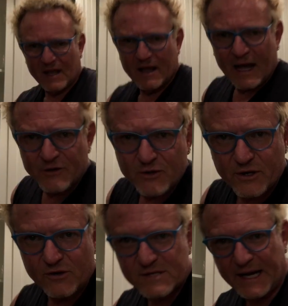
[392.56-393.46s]
And you
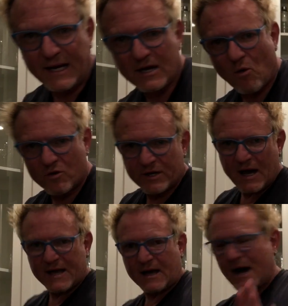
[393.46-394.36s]
can use any corn you
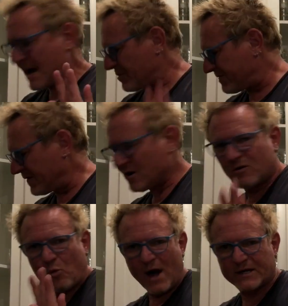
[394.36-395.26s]
like. I prefer
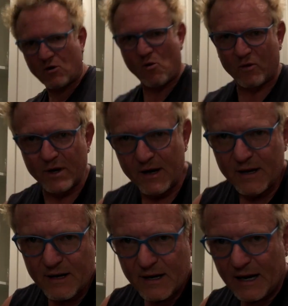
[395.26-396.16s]
white corn.
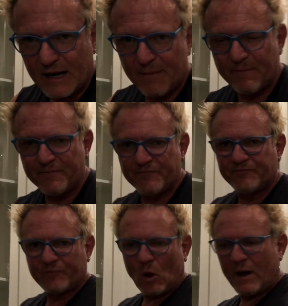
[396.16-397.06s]

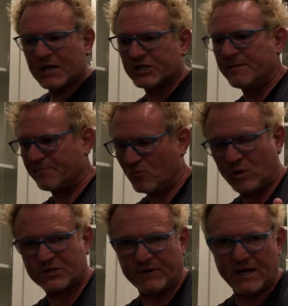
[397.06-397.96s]
Or actually,
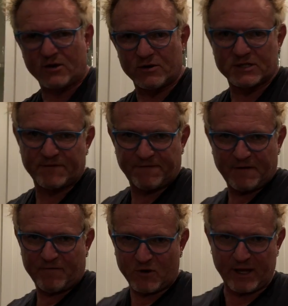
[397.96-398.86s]
what's really good is
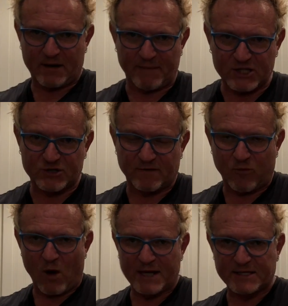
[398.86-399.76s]
if you can get a mixture of
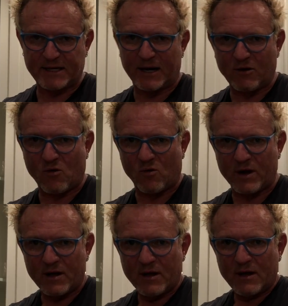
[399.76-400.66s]
white and yellow corn.
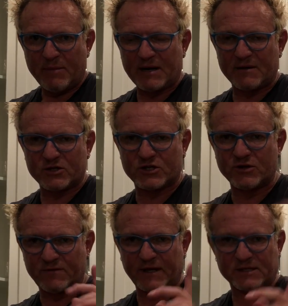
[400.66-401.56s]
But
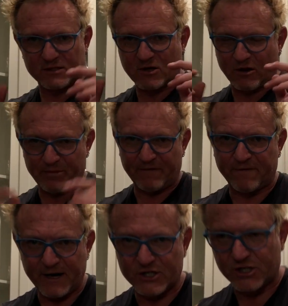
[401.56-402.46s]
2 things, it's got to be
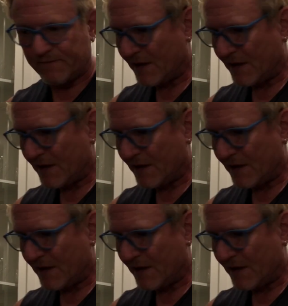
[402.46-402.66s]
fresh.